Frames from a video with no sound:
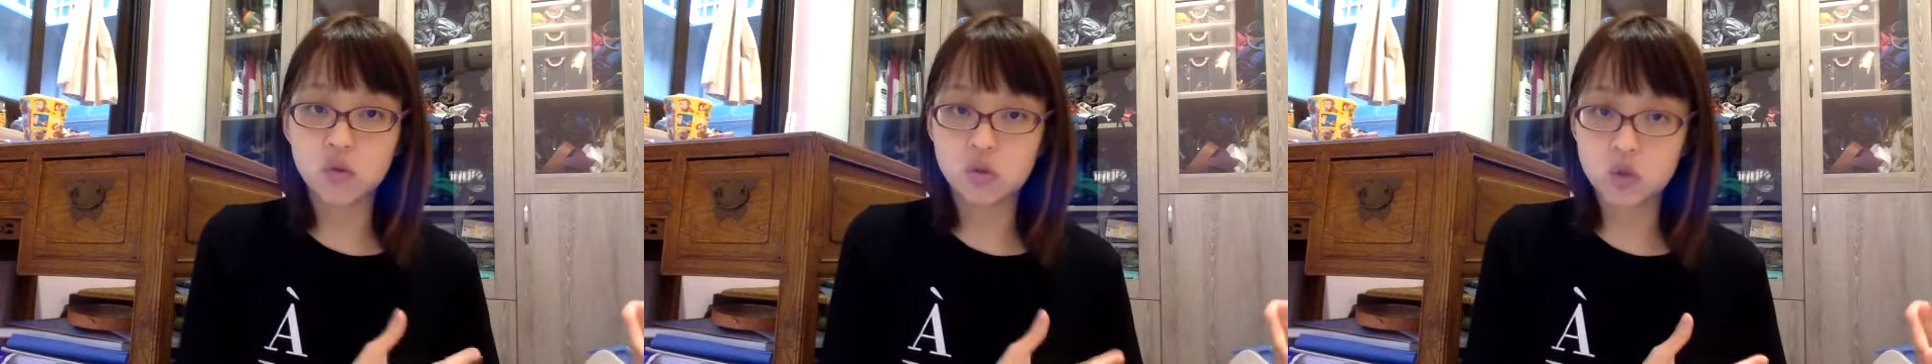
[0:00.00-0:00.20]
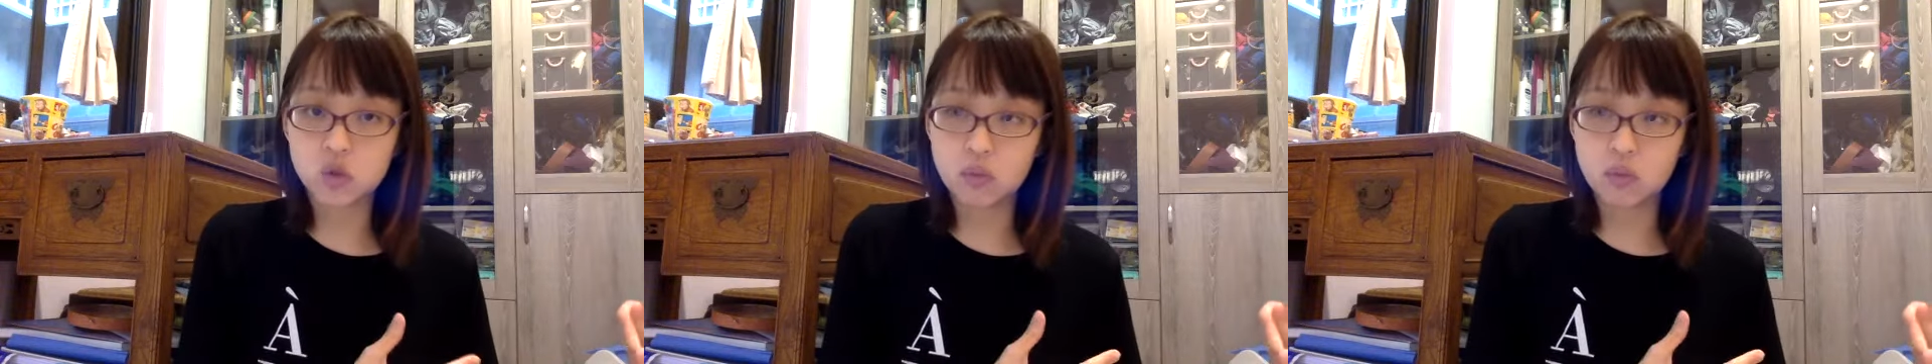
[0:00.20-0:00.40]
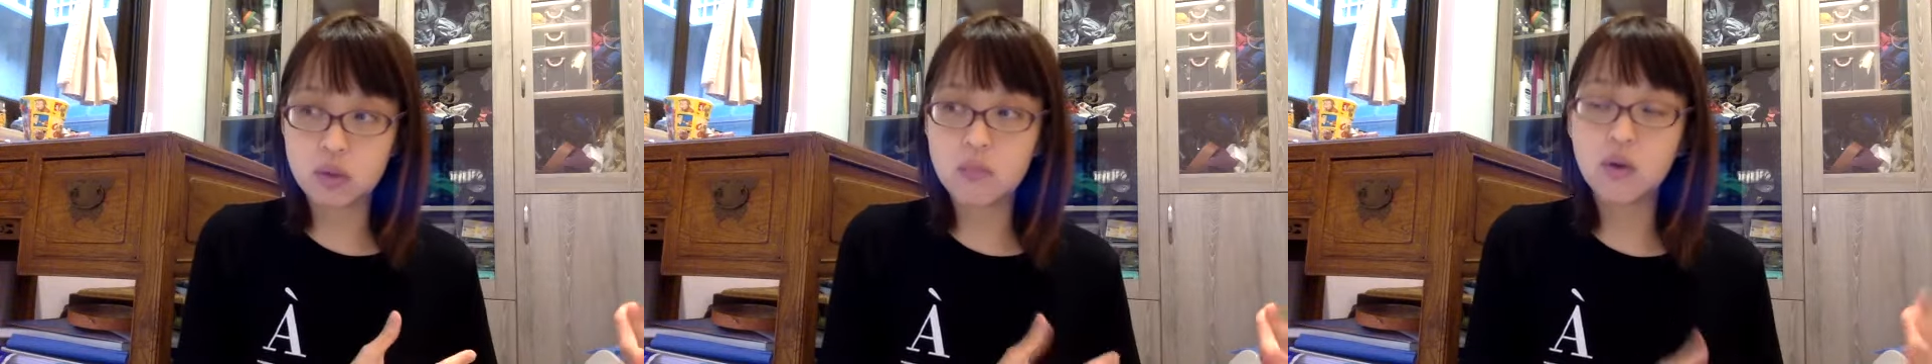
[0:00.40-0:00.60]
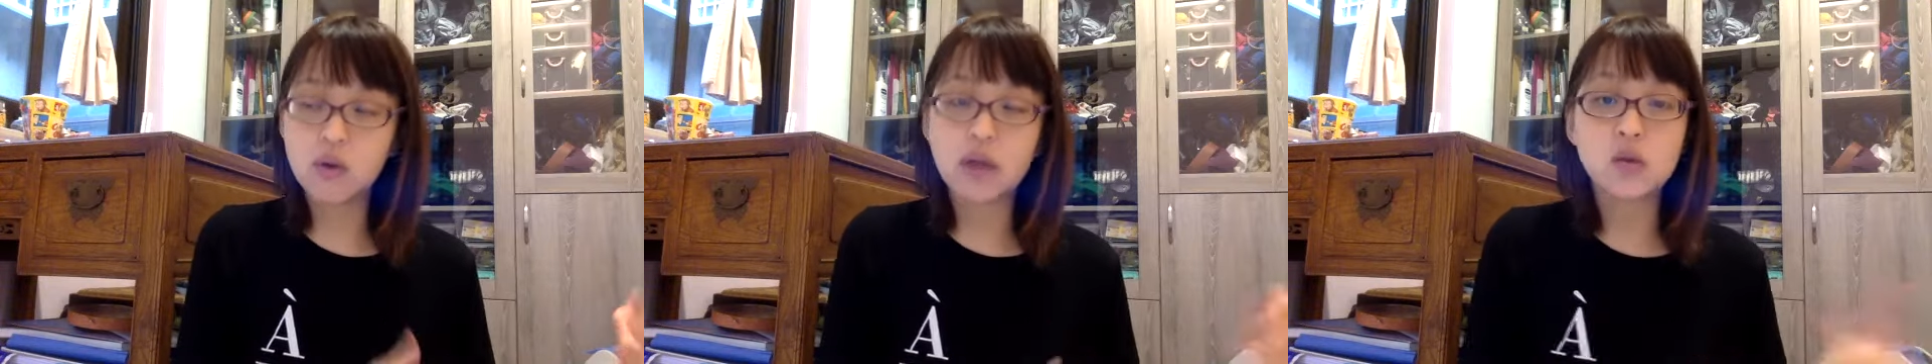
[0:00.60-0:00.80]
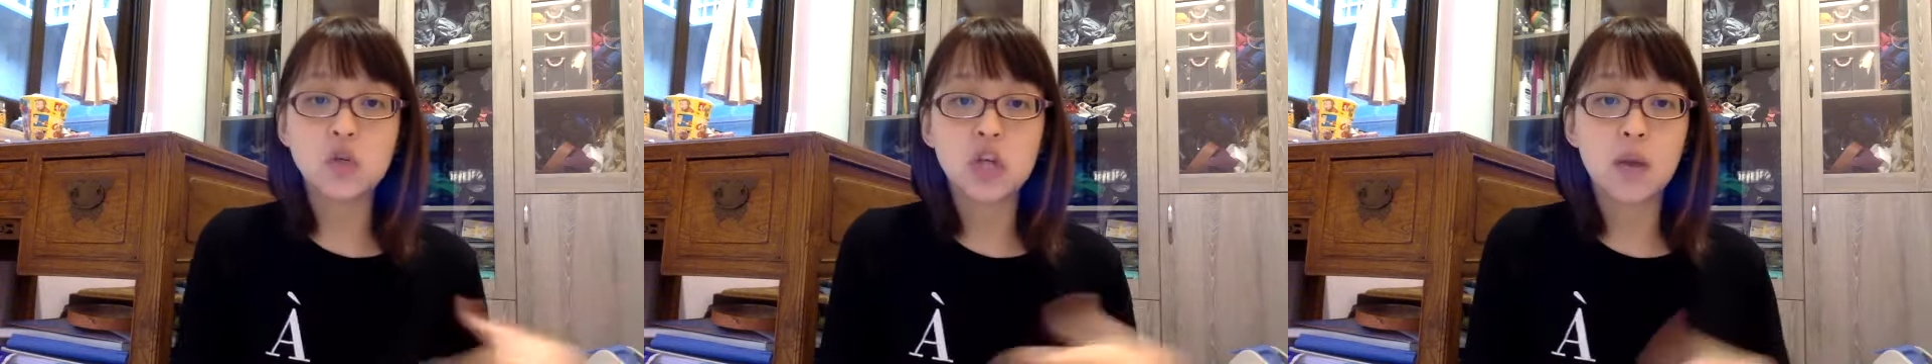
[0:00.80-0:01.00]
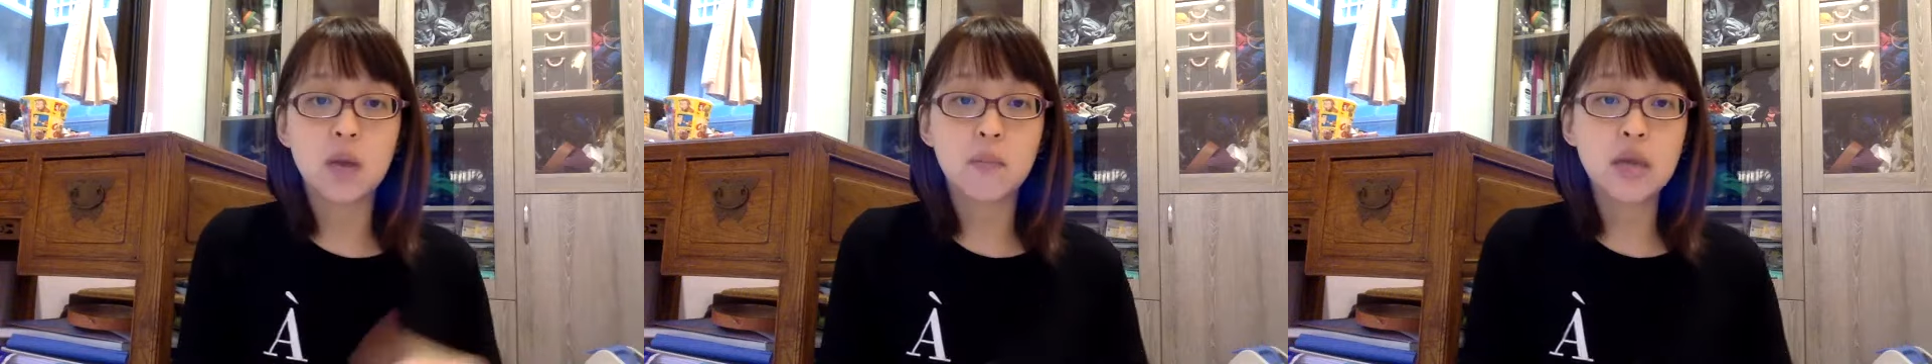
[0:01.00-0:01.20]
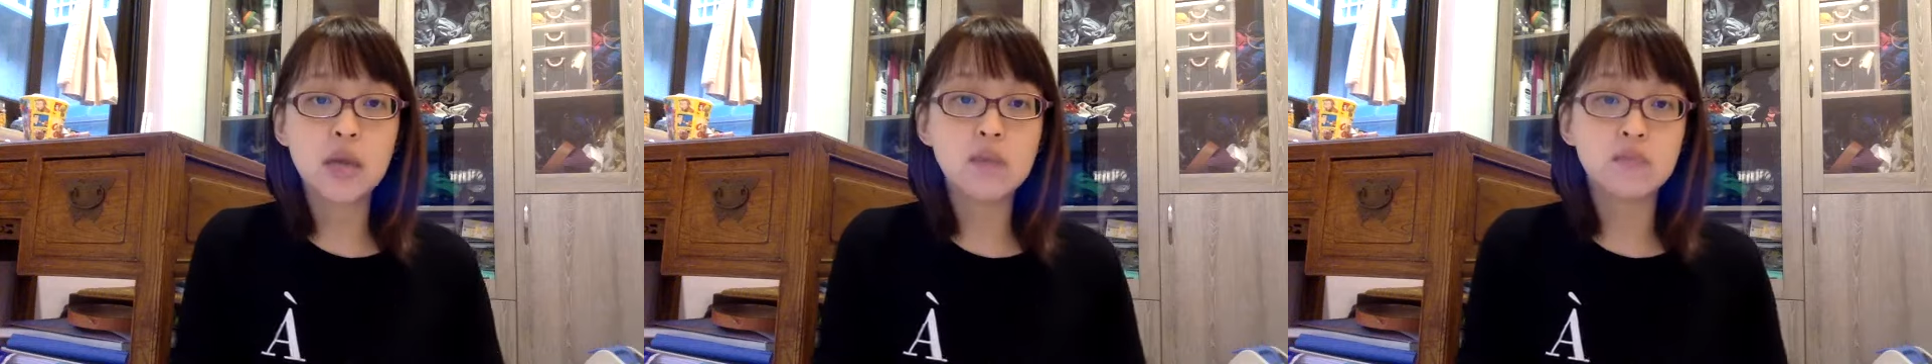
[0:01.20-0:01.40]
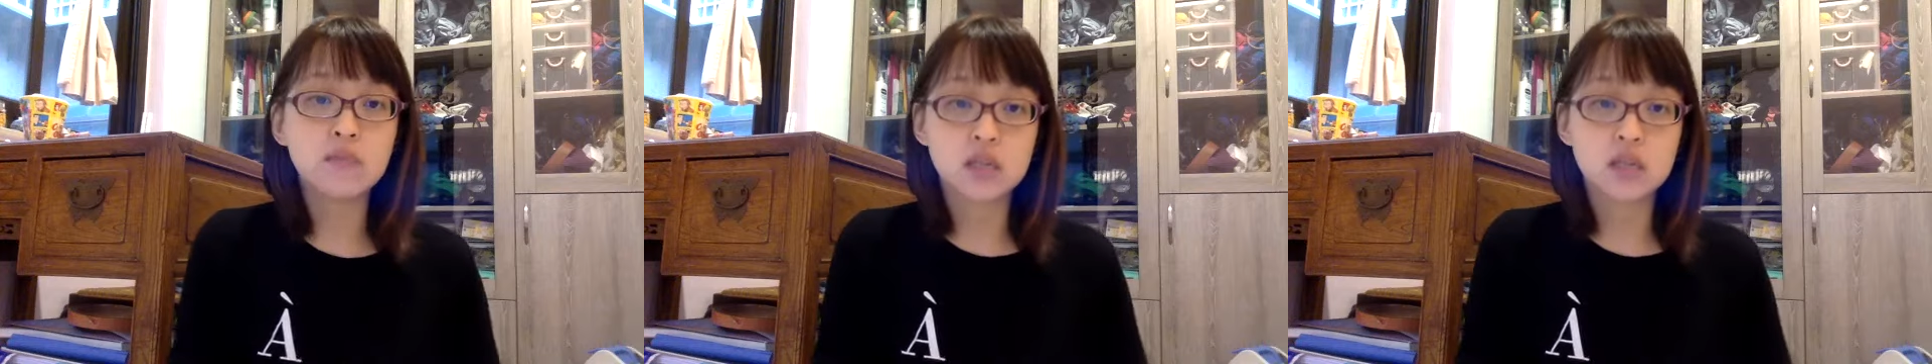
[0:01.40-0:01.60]
so people can jump
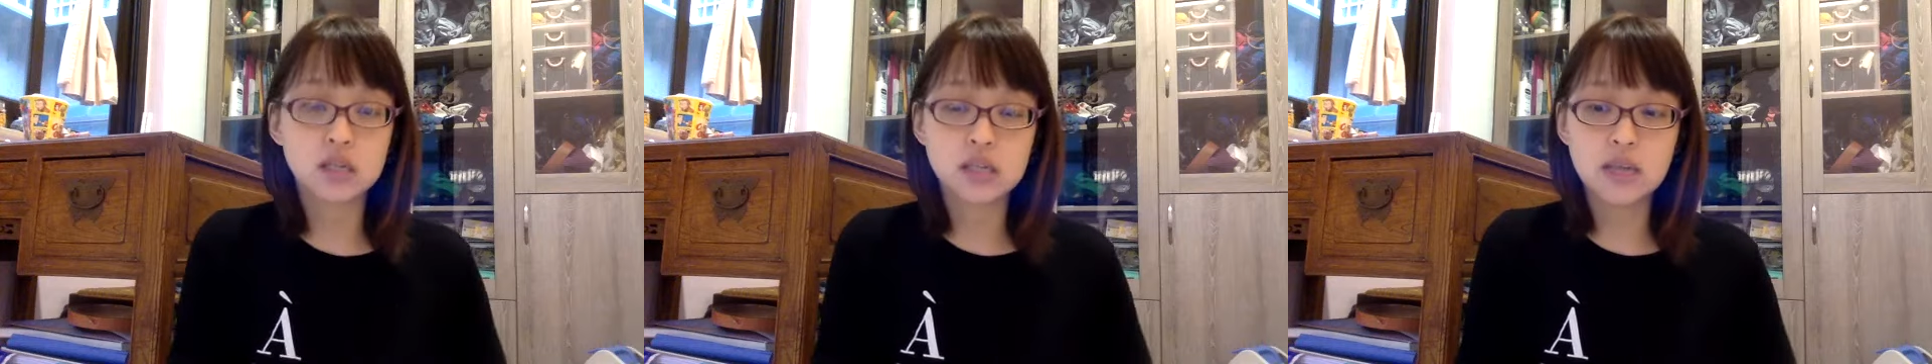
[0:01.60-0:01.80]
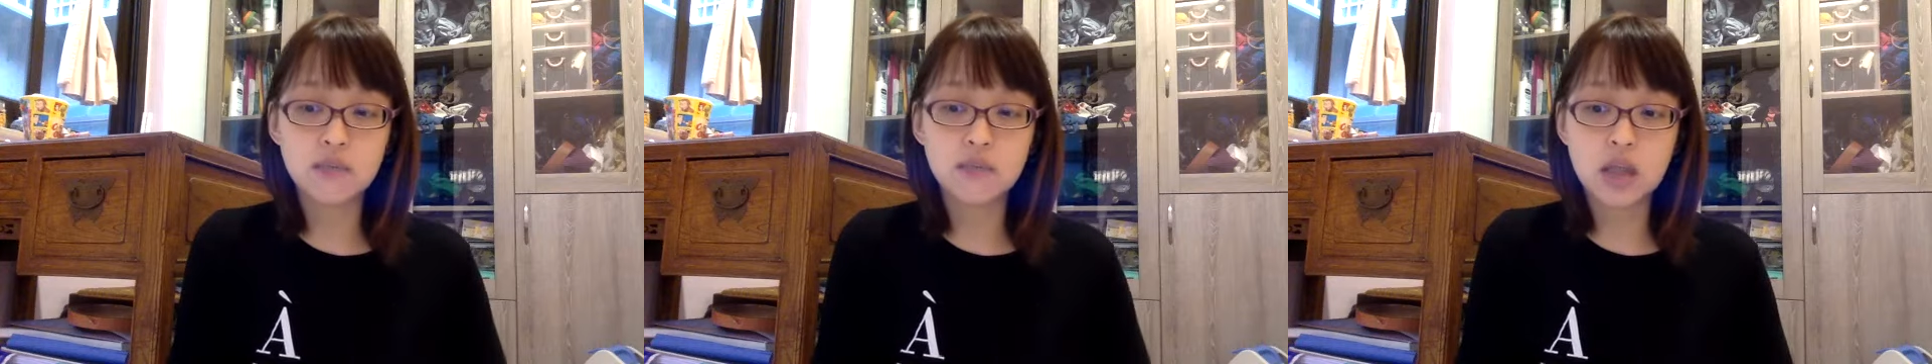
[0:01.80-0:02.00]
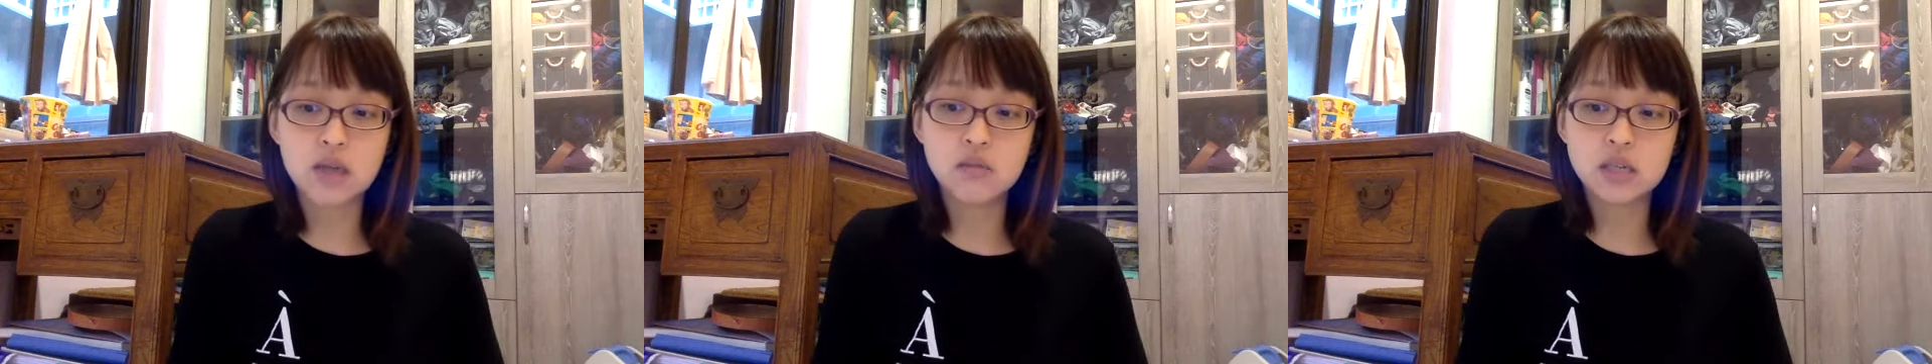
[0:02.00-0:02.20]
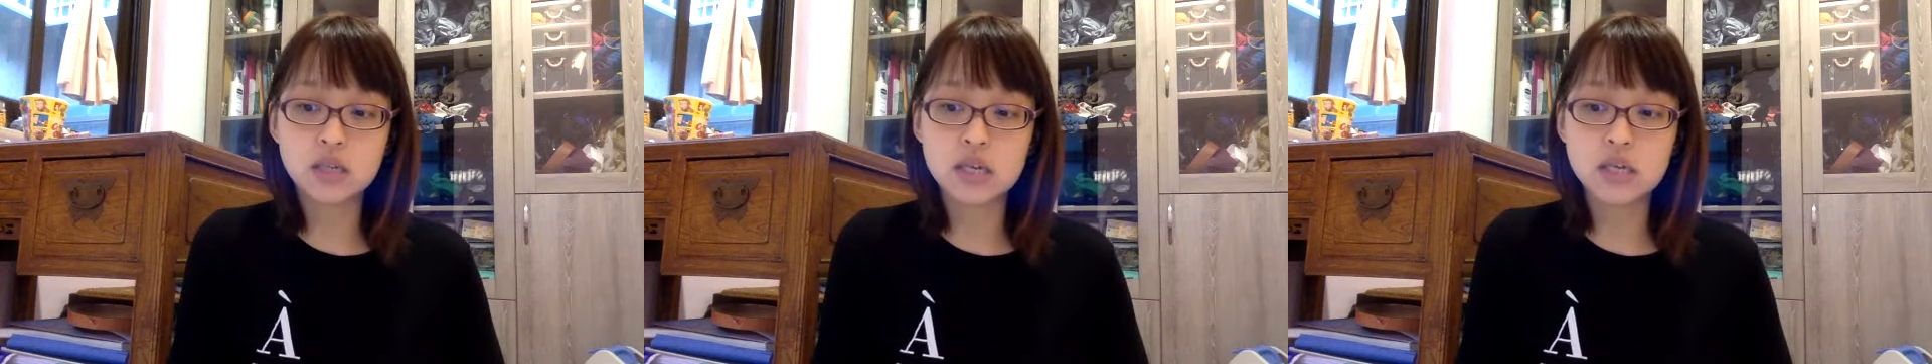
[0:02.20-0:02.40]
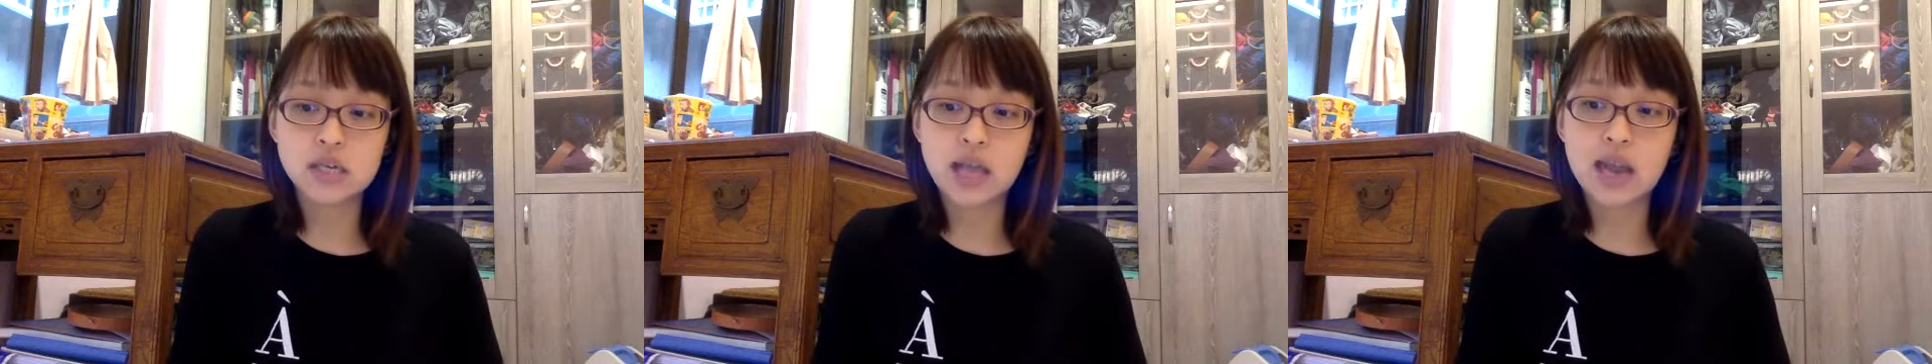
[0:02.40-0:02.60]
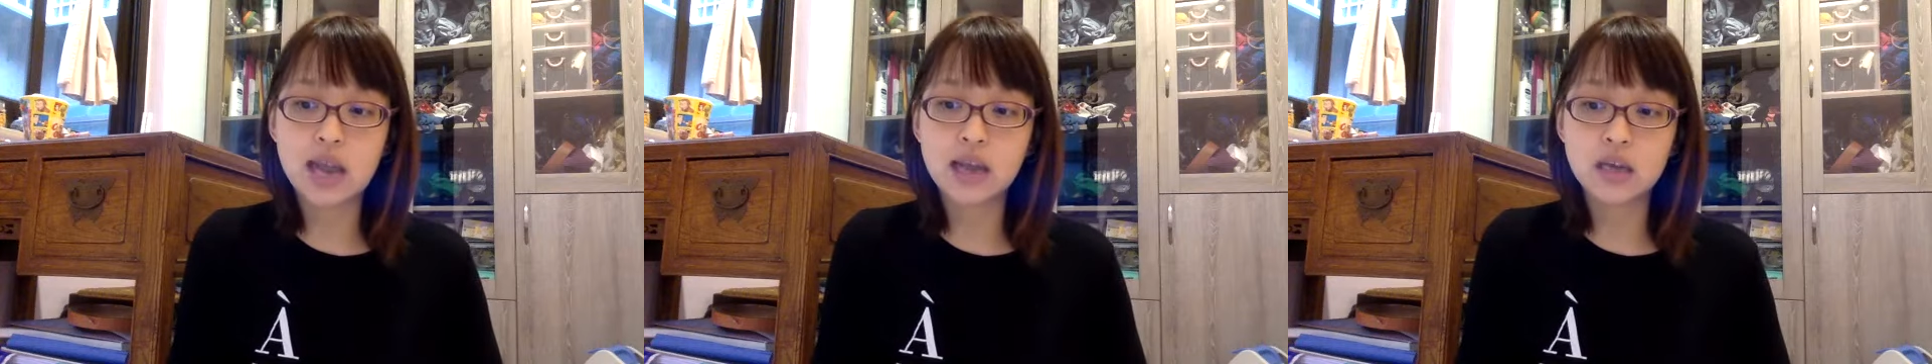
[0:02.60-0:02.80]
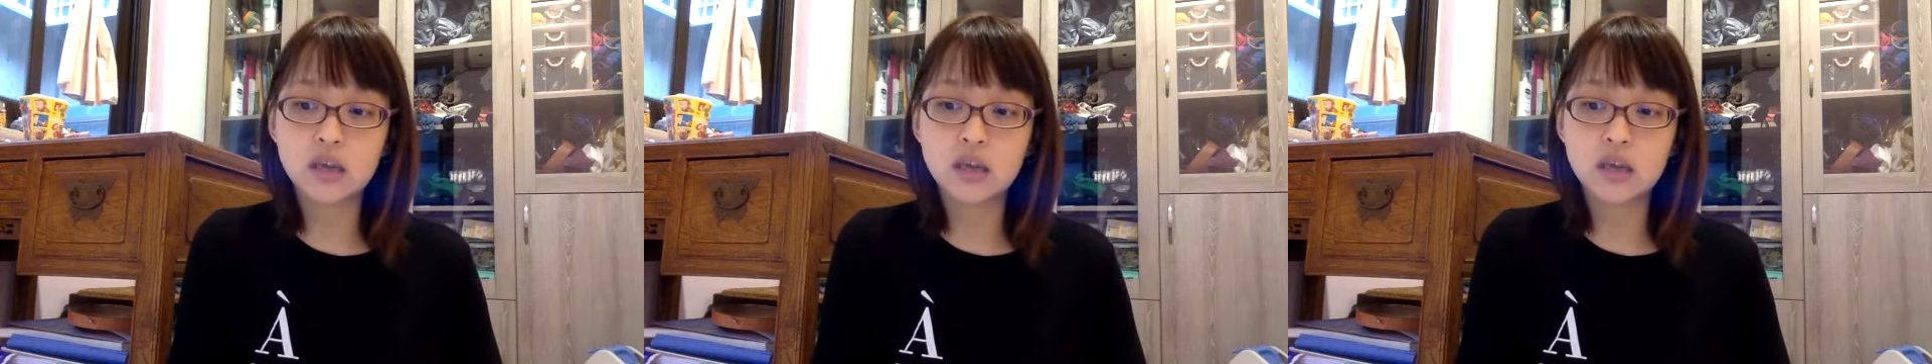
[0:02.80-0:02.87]
in, because sometimes it's like,